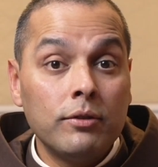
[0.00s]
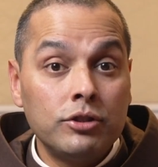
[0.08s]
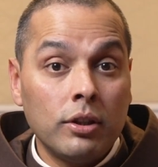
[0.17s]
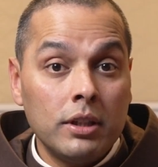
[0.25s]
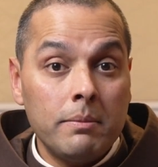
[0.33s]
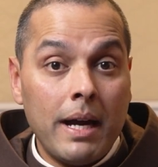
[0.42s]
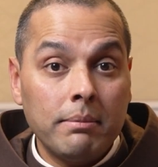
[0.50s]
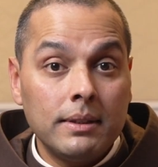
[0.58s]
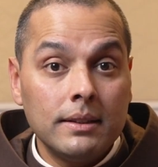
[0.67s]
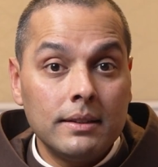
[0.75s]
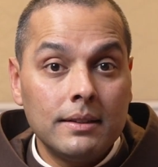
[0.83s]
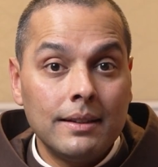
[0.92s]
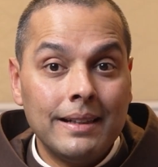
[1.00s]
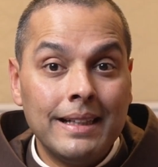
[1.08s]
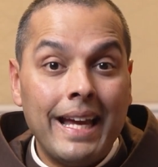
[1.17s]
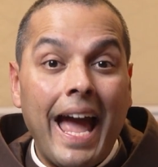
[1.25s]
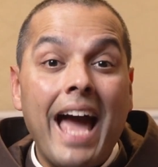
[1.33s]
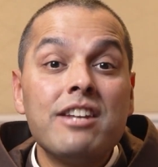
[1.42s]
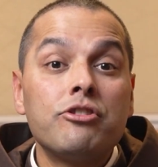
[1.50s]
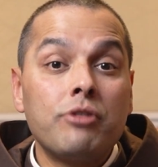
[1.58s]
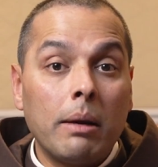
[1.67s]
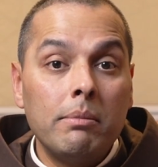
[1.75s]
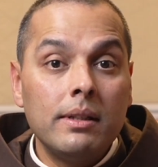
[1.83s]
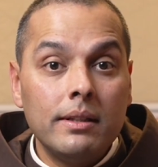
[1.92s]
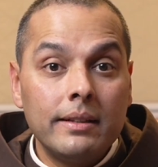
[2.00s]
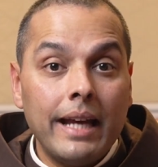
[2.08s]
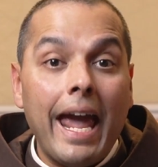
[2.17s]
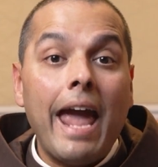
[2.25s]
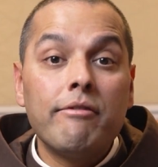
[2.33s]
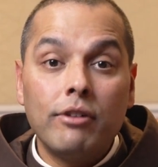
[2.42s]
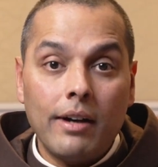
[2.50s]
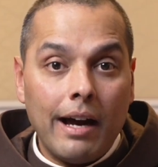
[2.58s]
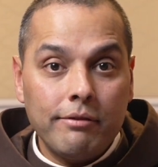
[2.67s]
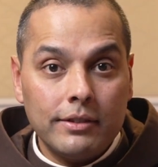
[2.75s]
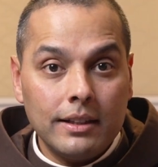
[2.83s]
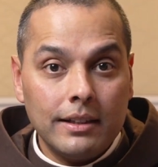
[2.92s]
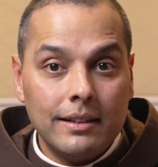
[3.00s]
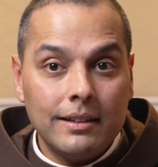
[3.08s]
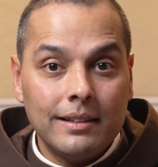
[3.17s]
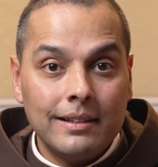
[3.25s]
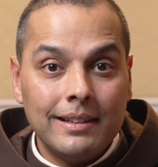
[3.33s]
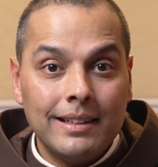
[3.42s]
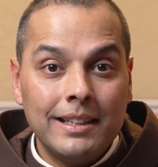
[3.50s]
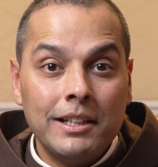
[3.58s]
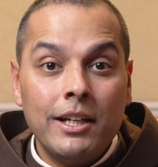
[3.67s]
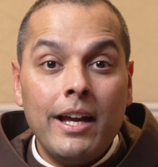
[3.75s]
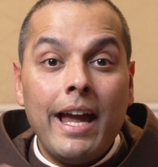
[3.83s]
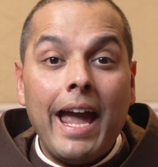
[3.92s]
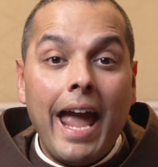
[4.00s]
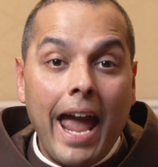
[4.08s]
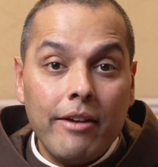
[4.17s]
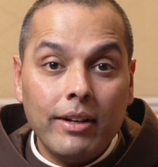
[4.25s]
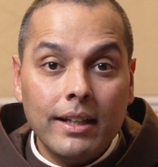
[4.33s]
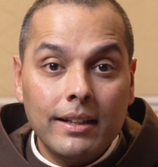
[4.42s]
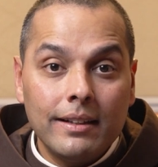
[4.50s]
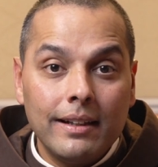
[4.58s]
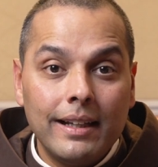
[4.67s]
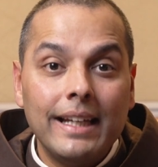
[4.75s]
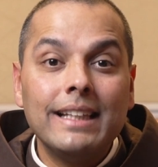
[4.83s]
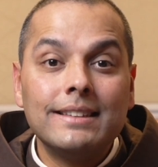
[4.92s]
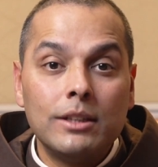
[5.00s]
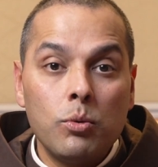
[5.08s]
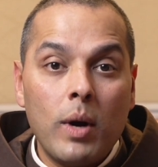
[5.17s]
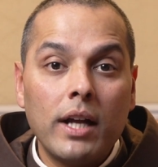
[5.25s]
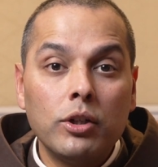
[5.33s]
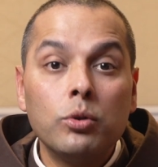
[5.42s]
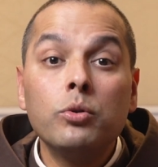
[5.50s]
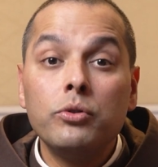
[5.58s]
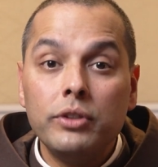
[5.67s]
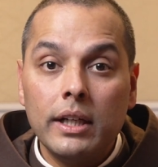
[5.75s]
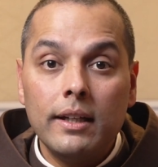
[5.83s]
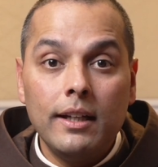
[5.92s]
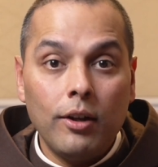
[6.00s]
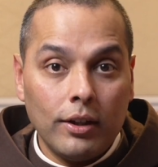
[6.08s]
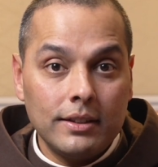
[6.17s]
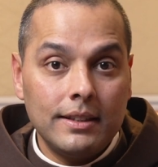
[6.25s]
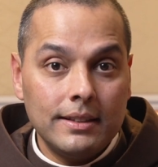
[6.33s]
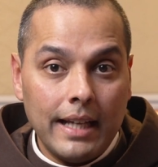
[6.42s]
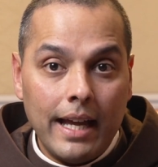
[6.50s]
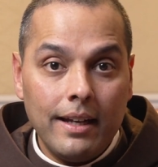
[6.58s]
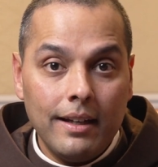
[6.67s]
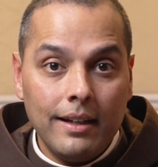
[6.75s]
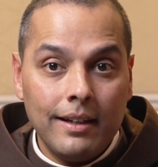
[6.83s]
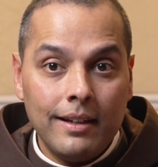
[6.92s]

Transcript: of John the Baptist, and troubled ever after. Herod is the one who really lost his head.